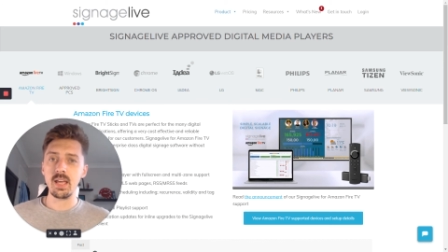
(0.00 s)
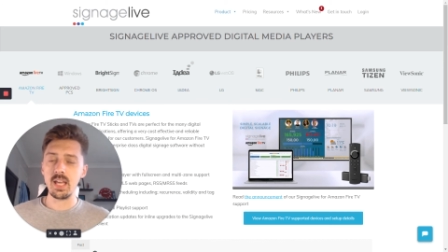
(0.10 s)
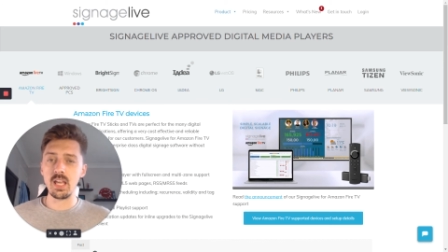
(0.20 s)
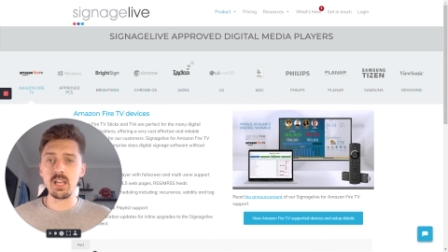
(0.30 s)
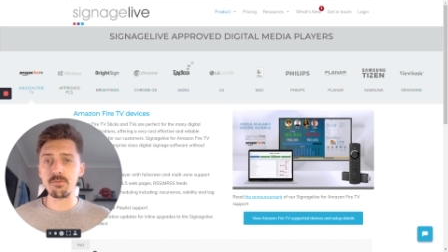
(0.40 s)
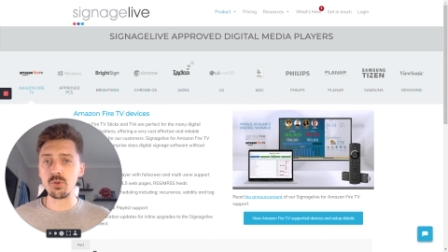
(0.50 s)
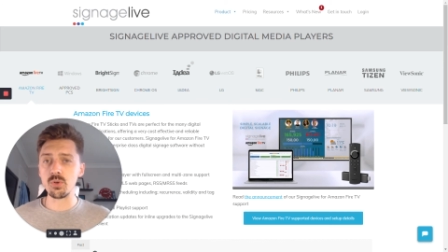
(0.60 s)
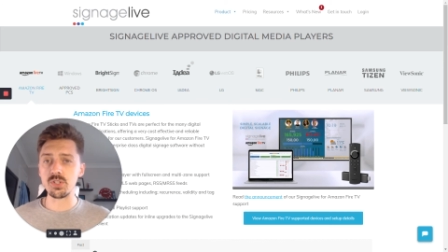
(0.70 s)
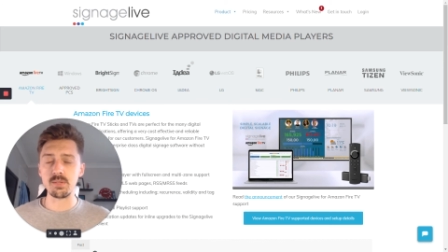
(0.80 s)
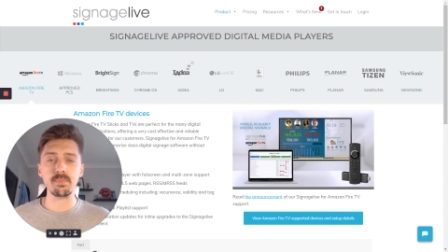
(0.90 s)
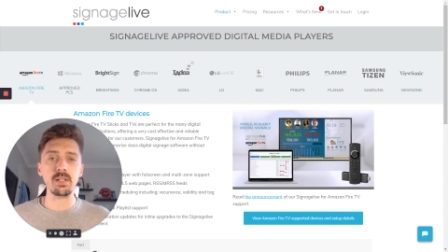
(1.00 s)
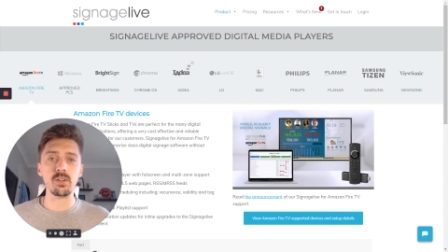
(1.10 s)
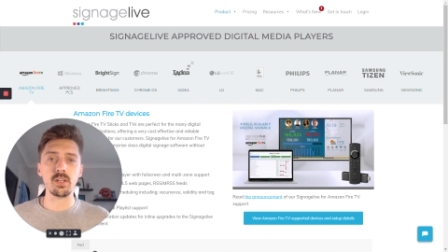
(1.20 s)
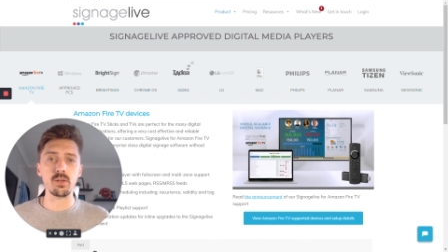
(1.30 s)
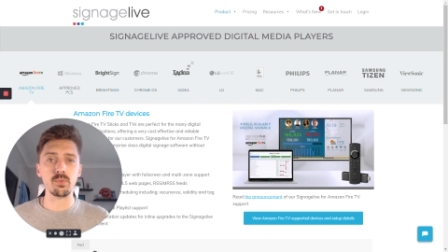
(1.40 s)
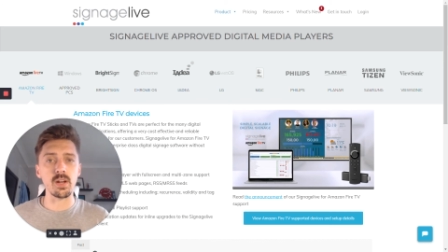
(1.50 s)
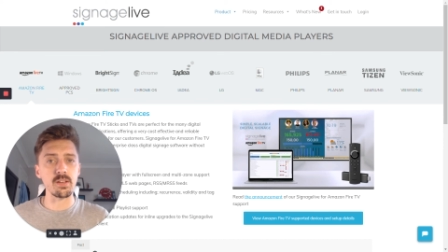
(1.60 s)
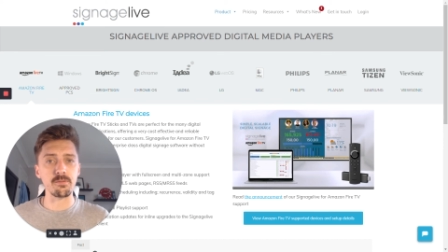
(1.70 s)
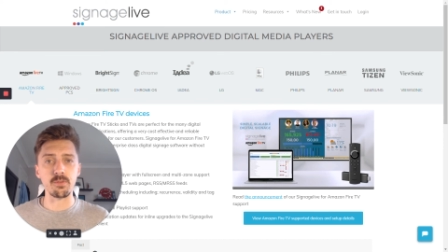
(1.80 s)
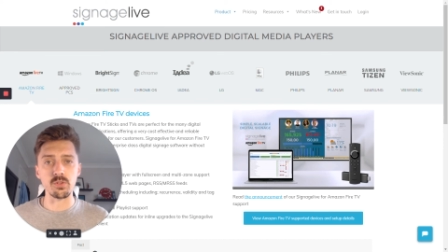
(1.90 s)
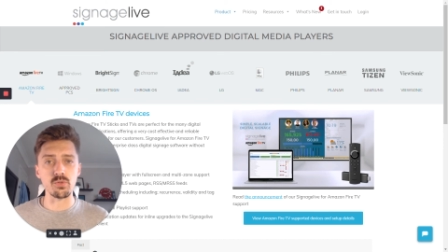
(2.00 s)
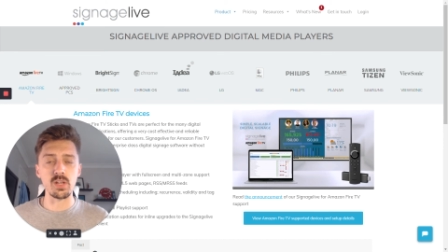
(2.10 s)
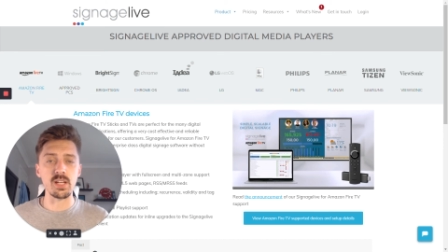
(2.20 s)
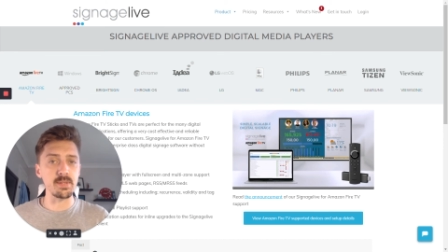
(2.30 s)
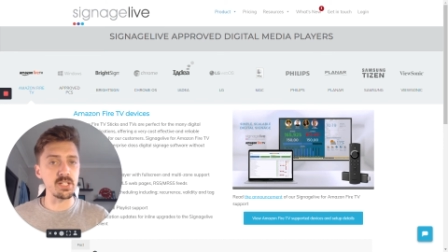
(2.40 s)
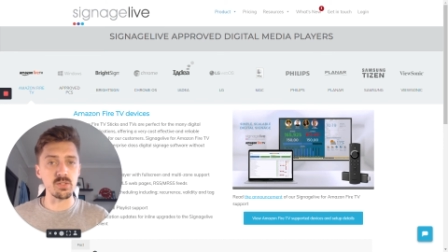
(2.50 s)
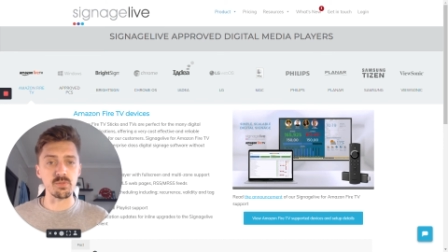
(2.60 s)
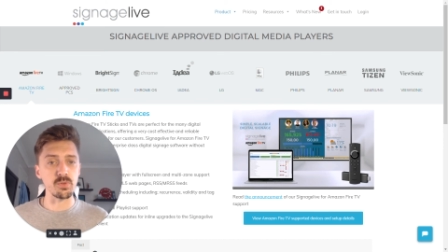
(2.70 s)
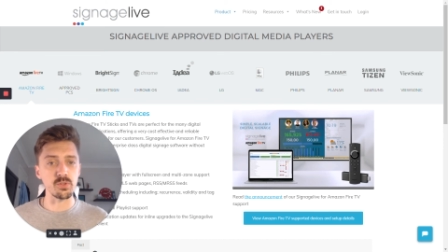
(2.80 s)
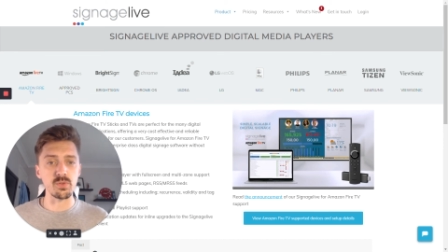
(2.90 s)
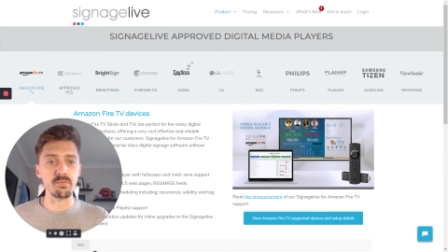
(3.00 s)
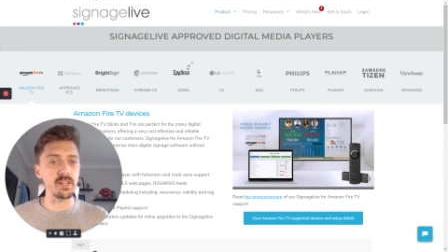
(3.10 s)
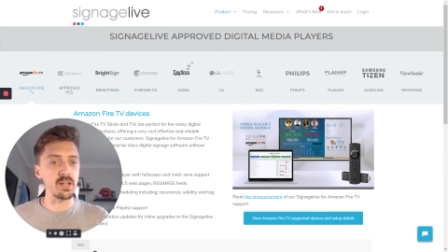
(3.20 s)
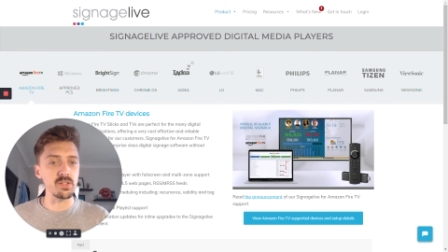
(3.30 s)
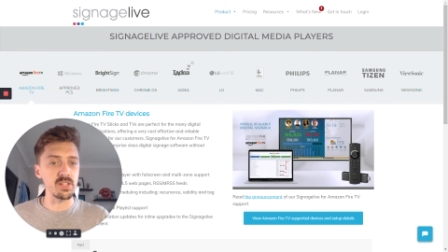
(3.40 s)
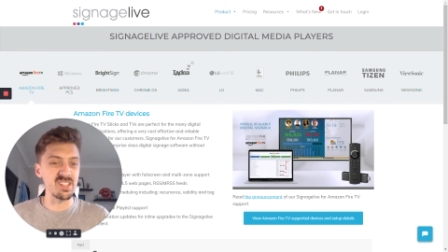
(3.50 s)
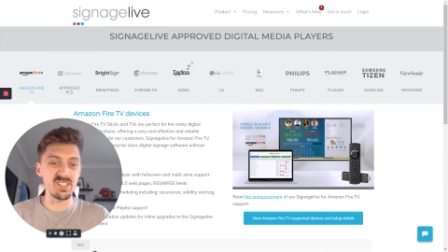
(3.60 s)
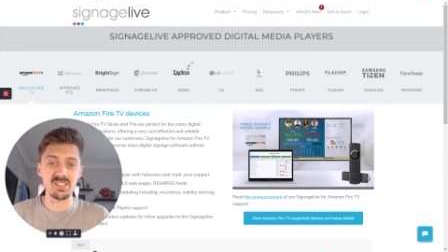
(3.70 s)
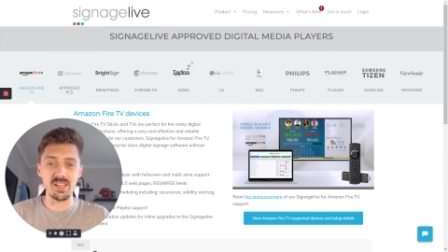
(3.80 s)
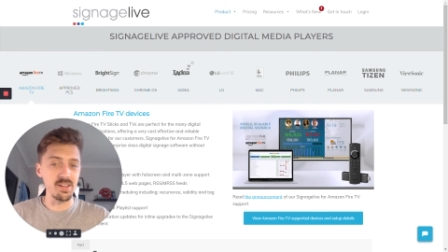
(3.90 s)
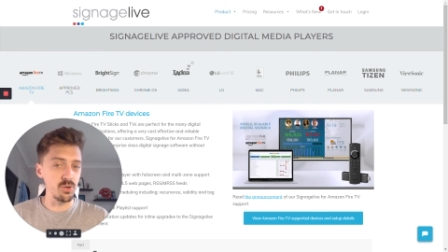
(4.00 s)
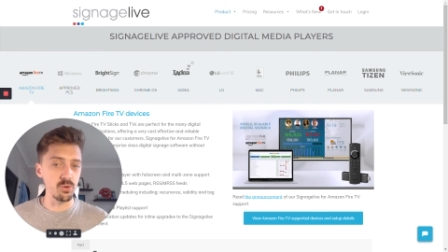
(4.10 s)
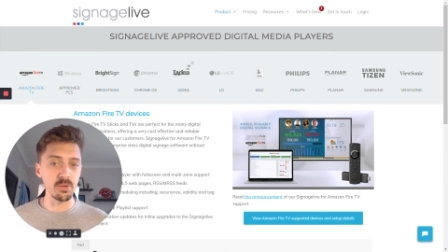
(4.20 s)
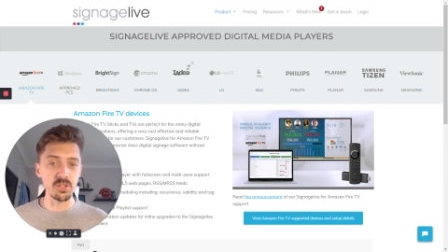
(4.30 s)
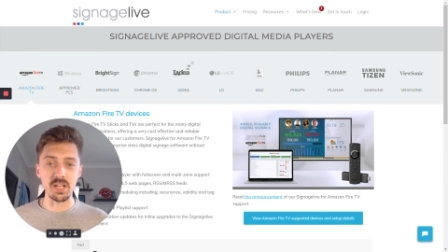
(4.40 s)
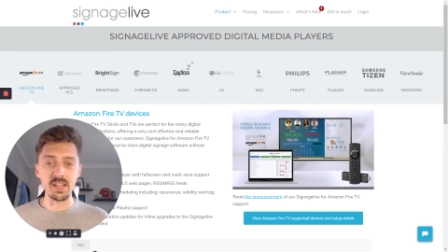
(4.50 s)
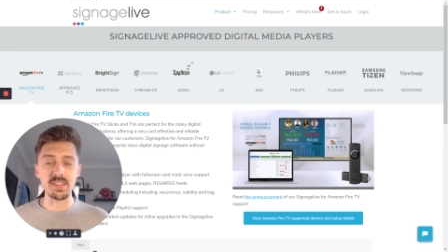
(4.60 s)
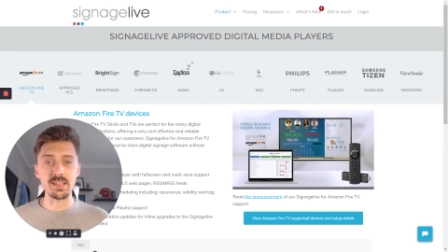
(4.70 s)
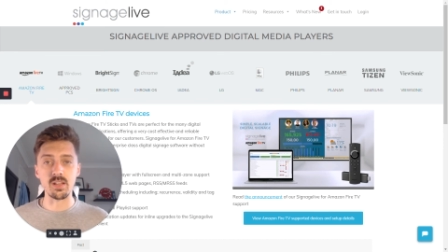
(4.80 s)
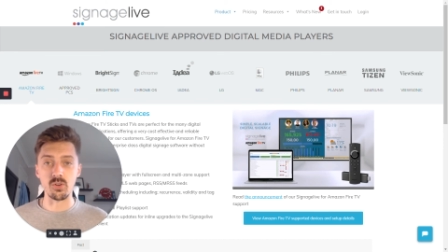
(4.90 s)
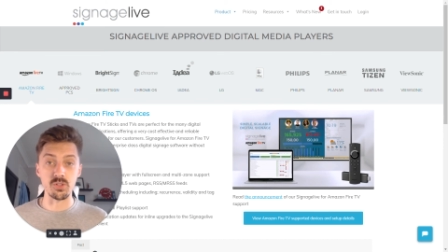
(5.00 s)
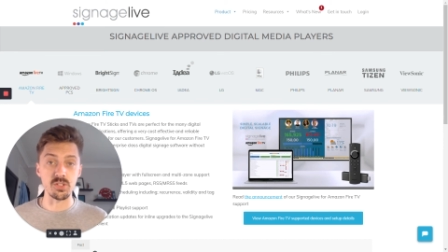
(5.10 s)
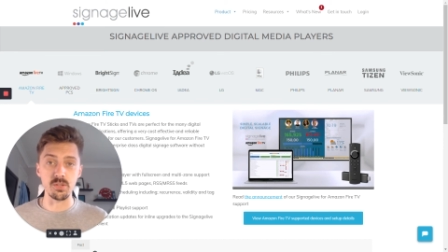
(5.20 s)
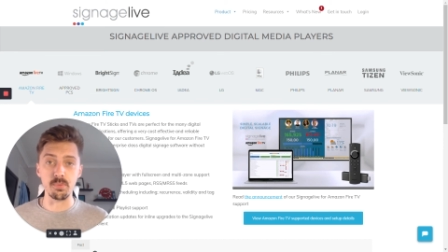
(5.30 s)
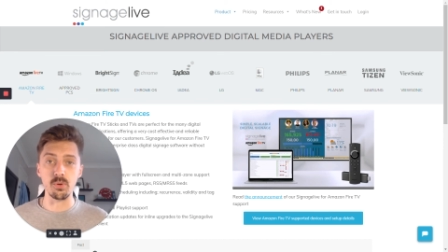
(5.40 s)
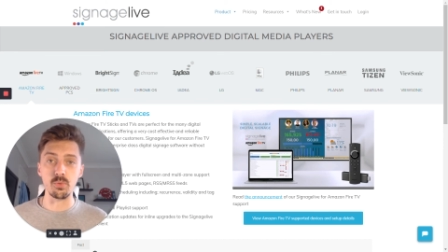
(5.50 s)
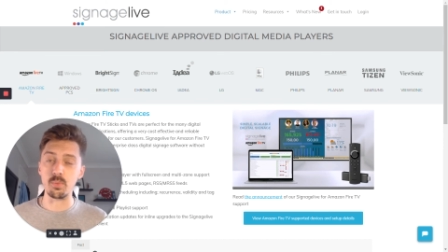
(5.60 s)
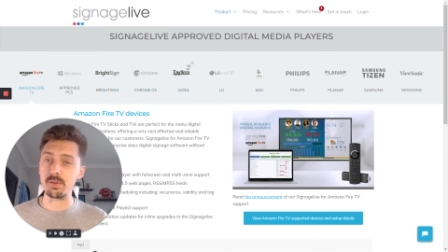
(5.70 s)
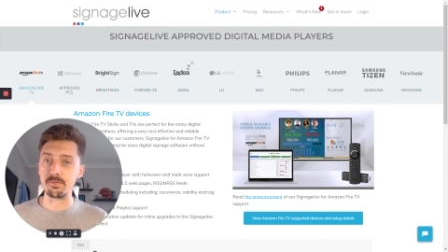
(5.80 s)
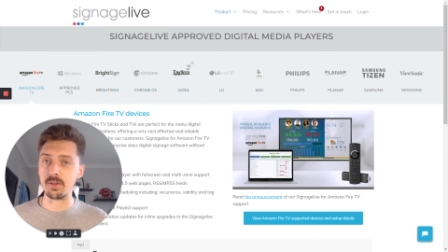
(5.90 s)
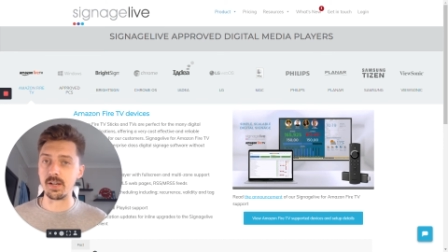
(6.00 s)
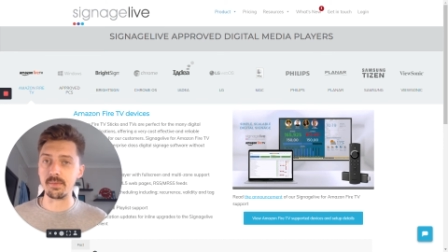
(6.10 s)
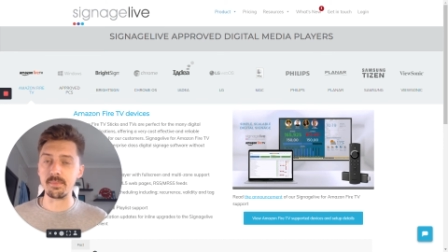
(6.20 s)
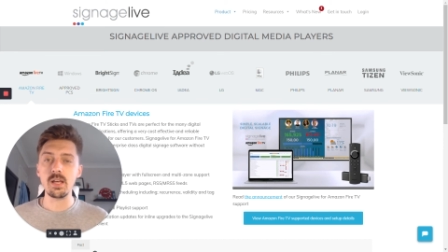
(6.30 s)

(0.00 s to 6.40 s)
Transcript: If you're simply looking at running full screen images or full screen videos, as I said, almost anything crosses the board will be fine.